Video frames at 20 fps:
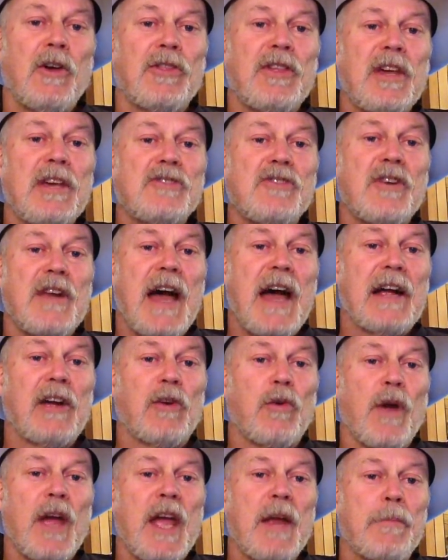you know, things are
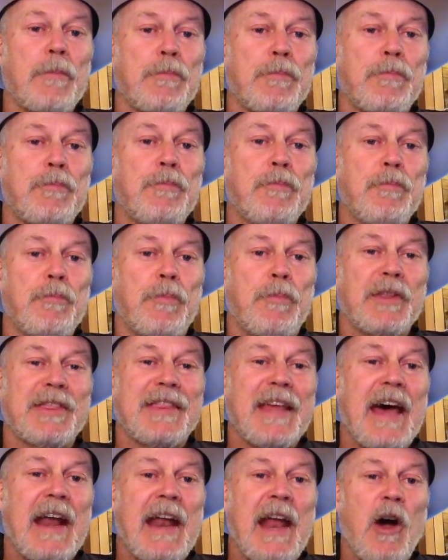not great,
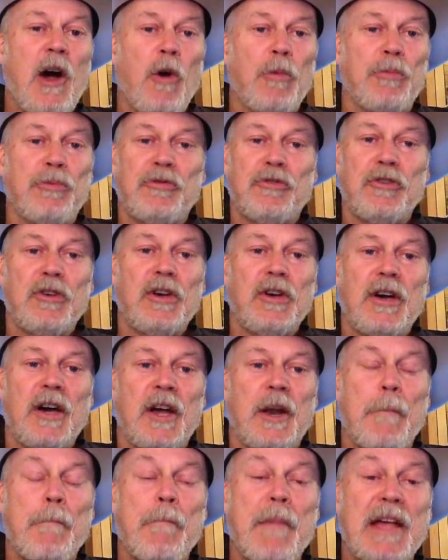but that helps
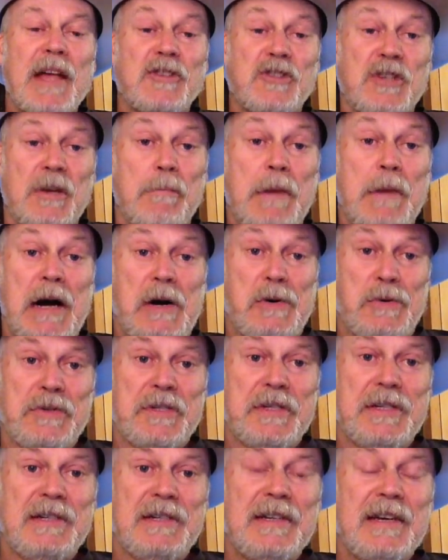an immense
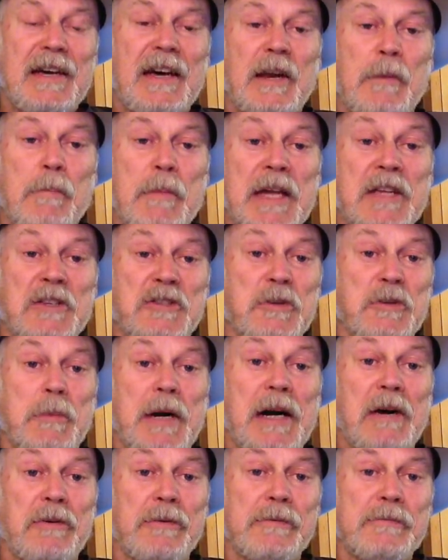amount. An immense
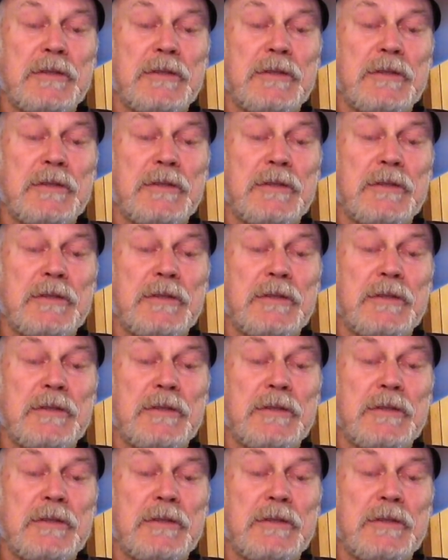amount.